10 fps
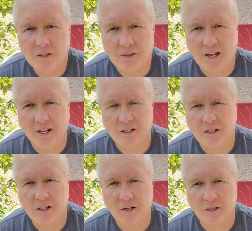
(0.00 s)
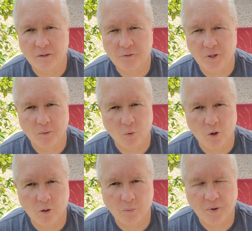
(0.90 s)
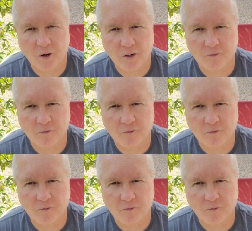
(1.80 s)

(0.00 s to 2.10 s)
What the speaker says: that from the rural part of